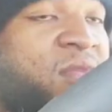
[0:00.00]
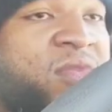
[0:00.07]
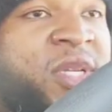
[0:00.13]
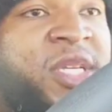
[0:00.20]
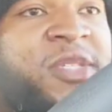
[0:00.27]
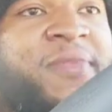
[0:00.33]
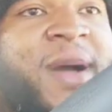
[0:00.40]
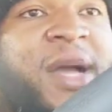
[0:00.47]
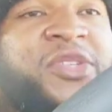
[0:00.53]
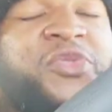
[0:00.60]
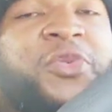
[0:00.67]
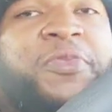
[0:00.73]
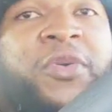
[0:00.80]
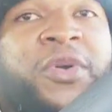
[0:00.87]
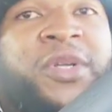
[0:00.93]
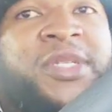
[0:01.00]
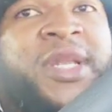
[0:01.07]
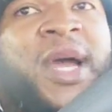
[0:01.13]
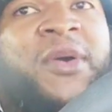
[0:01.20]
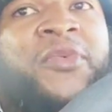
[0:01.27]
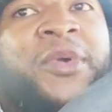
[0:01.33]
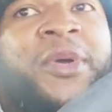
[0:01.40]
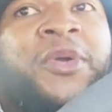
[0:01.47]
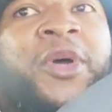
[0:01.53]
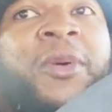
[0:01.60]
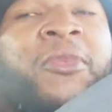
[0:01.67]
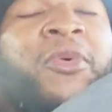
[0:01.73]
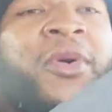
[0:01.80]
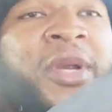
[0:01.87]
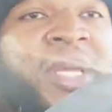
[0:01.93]
These boxing reporters not real
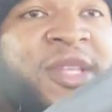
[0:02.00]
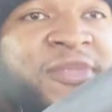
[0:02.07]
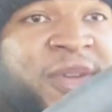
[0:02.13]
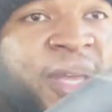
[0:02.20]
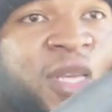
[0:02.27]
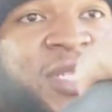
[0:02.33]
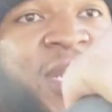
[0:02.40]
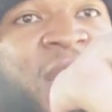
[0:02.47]
no more, and these fans